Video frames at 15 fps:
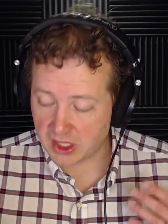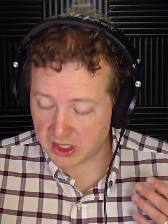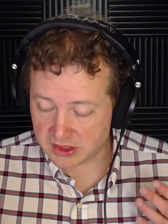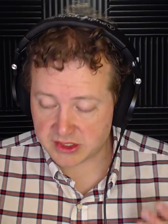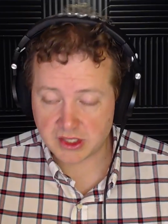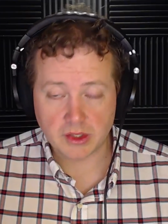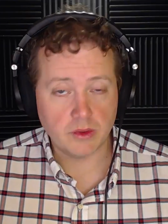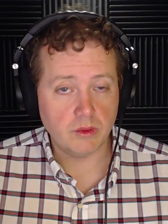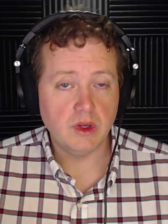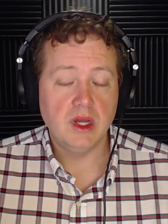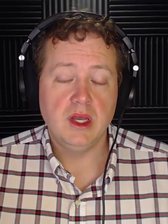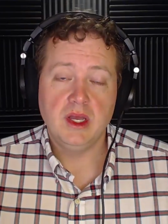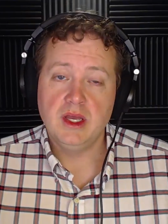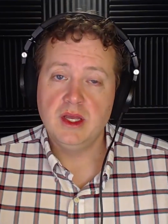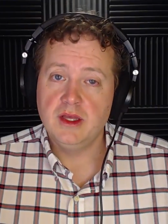And so
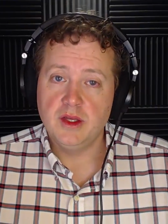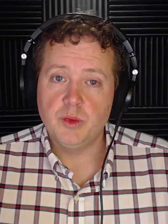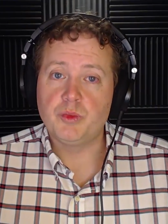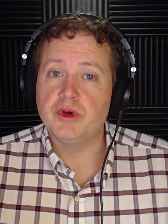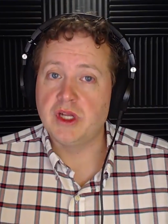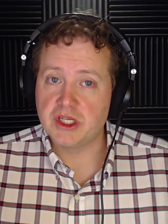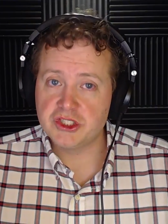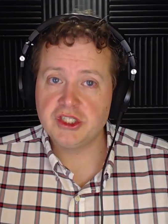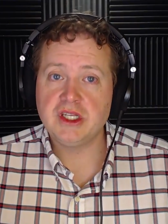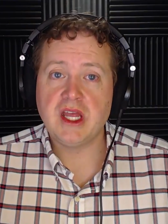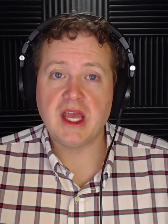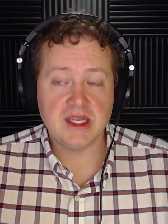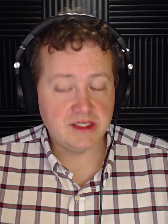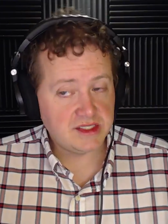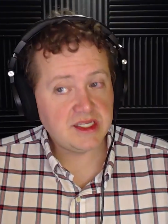production
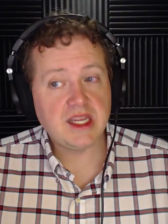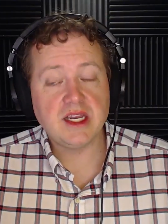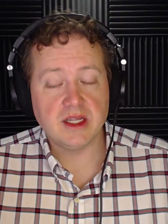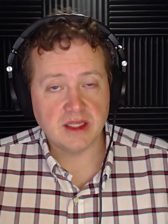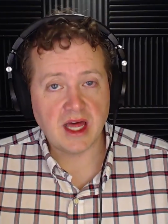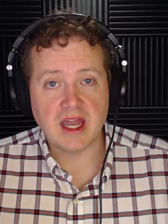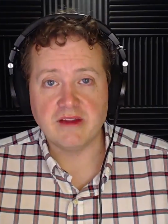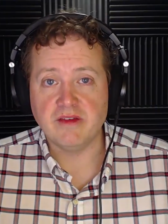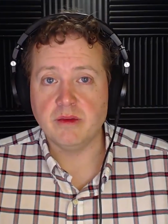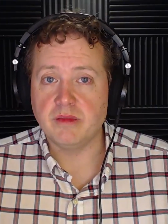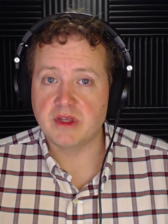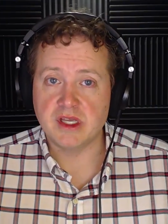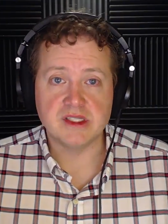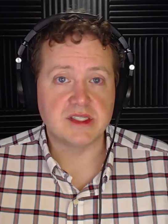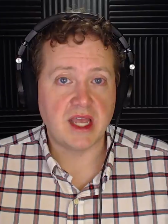had seen a lot of them
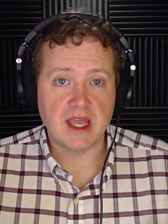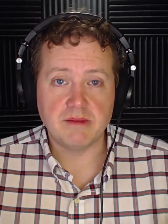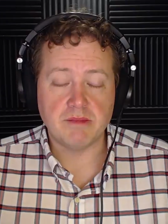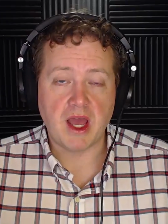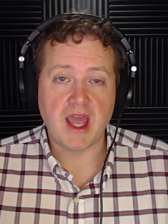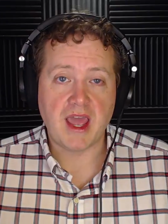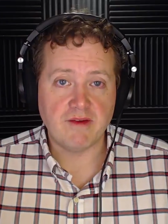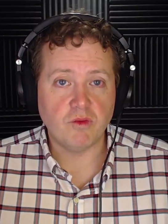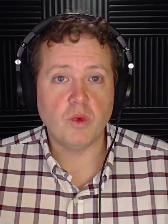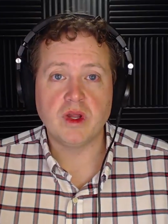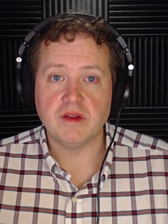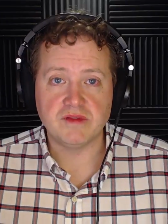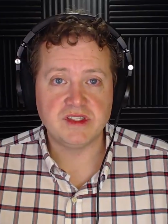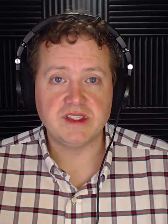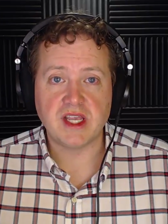because I, I have
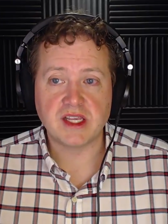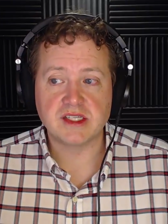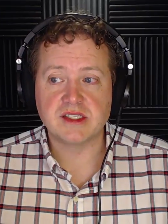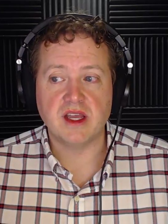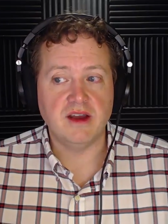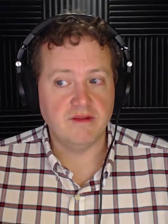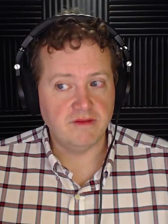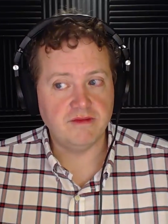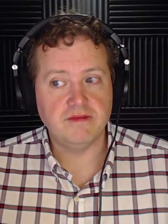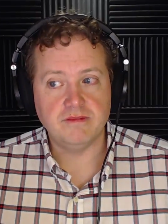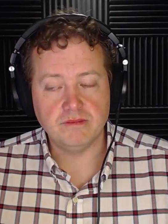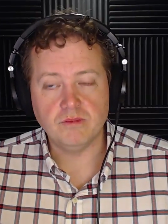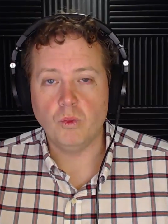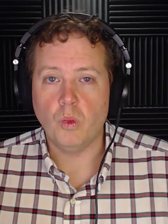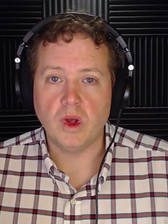one of six of
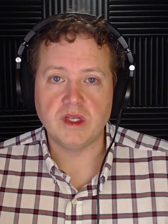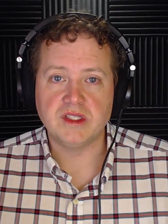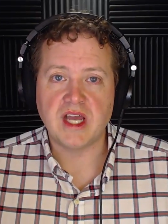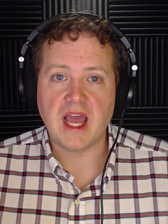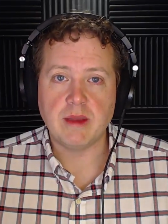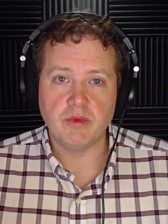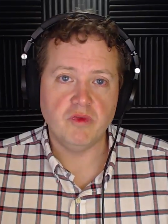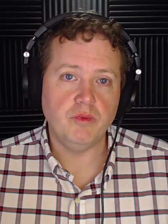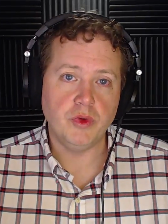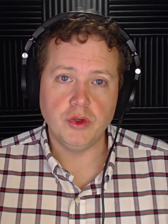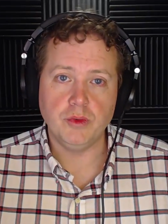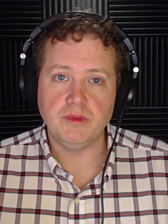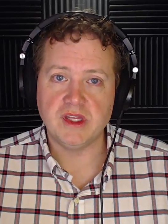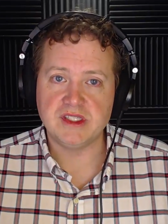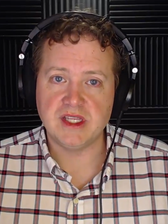one type of
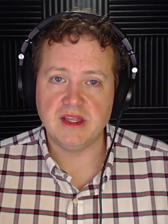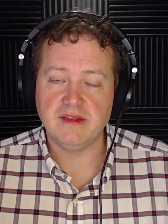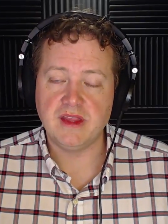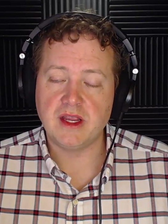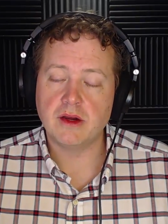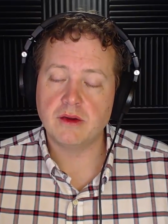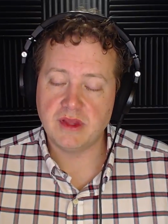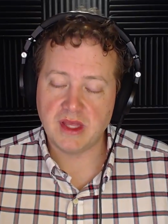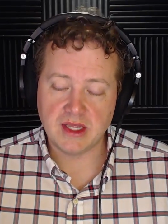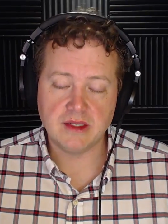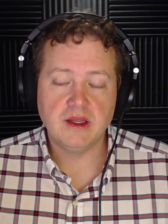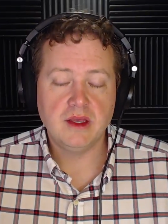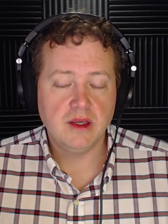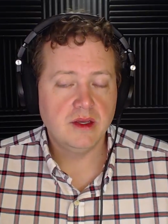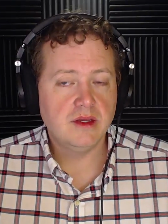boom that's in there that,
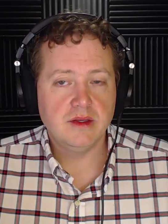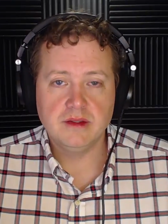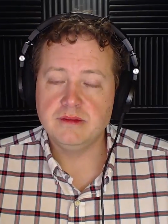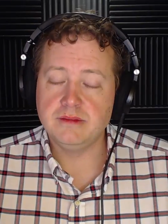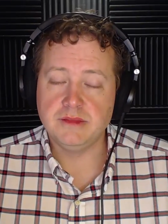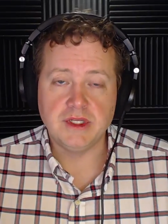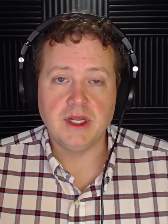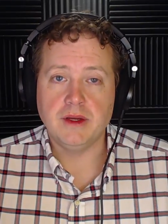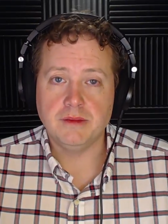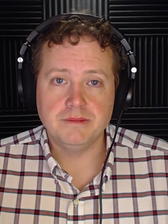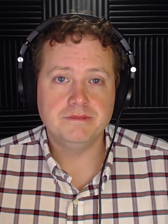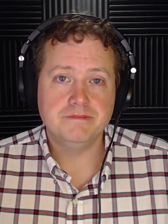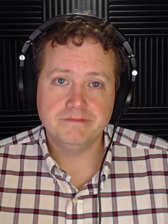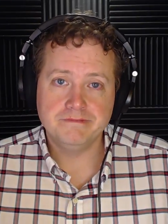you know,